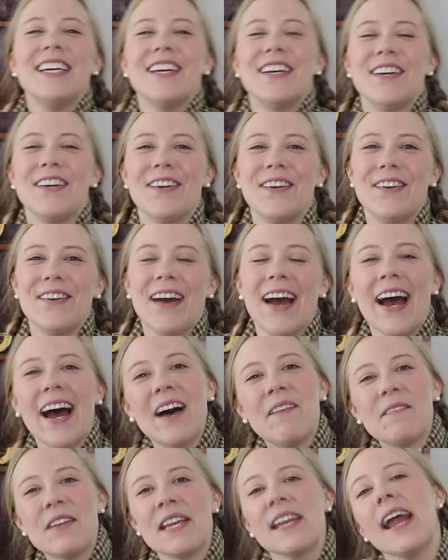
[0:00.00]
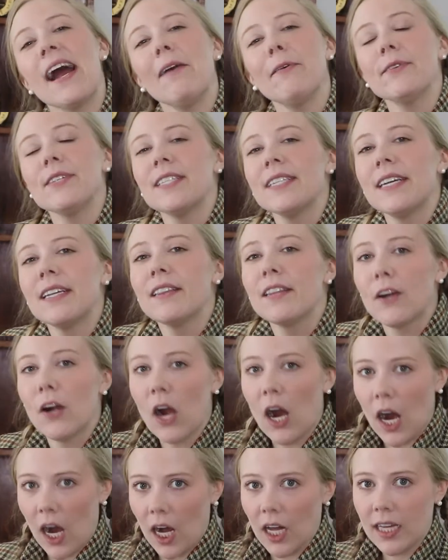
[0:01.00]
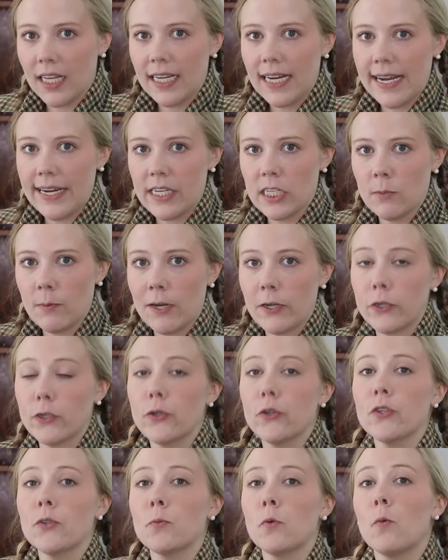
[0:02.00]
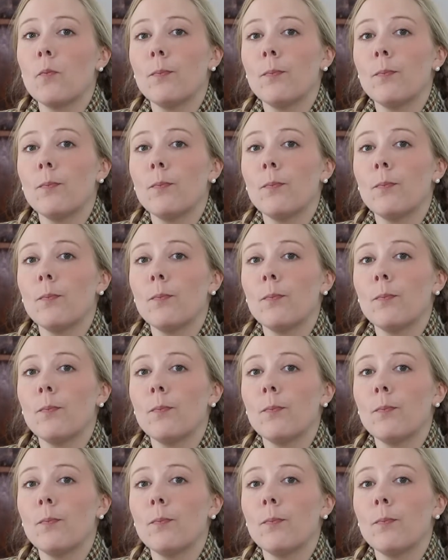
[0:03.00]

who have announced that their holiday specials will